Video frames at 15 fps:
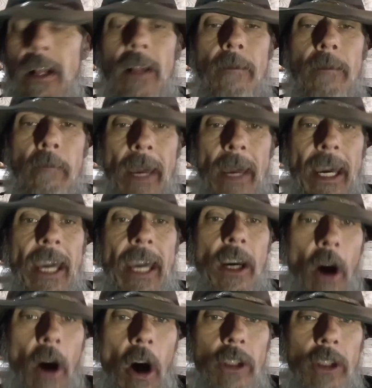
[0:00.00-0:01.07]
make a
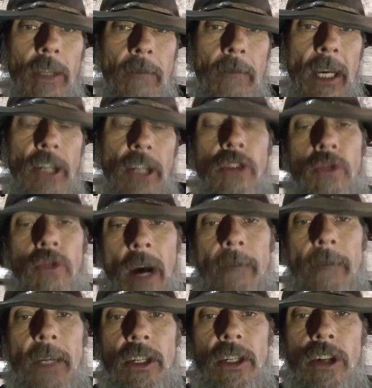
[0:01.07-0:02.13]
call to me to
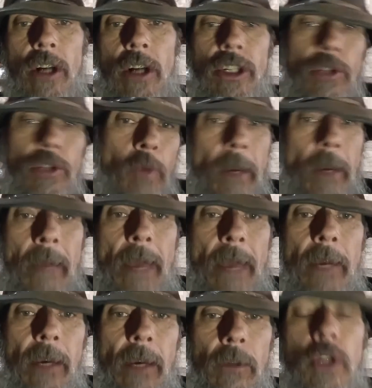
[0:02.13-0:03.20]
drop these charges, we may
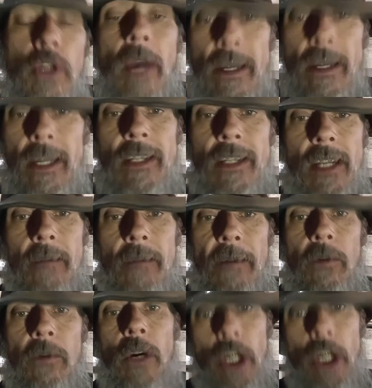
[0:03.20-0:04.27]
be able to, as I said
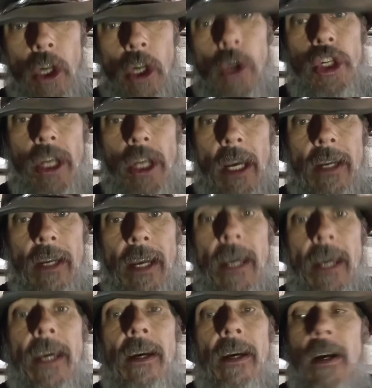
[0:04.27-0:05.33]
before, negotiate
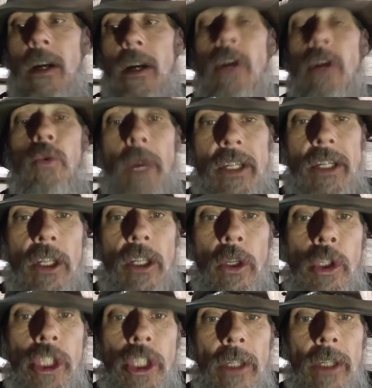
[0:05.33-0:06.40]
a
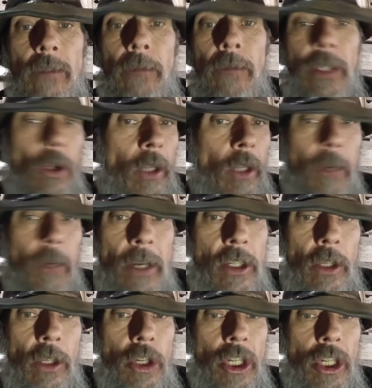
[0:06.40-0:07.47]
resolution. But the only
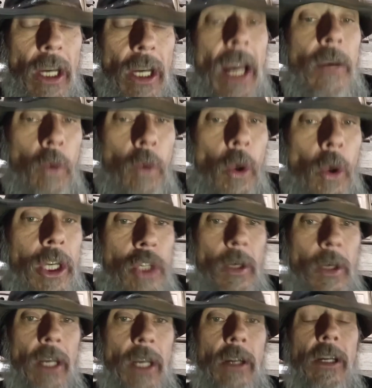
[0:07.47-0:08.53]
resolution I'm going to
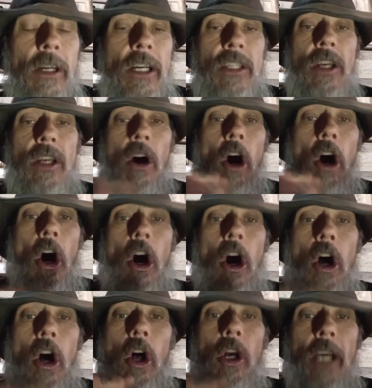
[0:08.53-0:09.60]
hear is
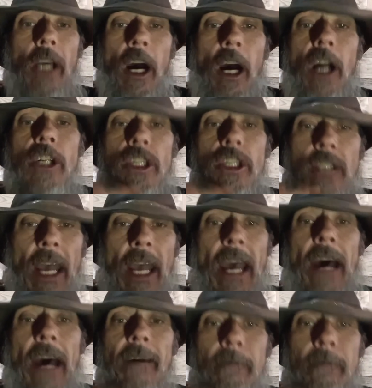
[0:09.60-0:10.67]
all charges
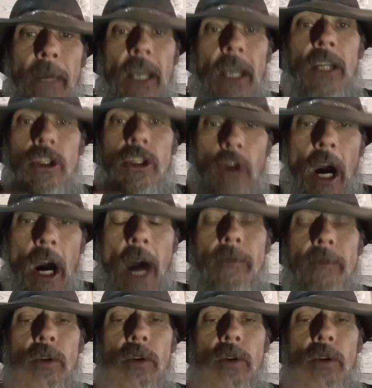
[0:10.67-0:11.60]
have been dropped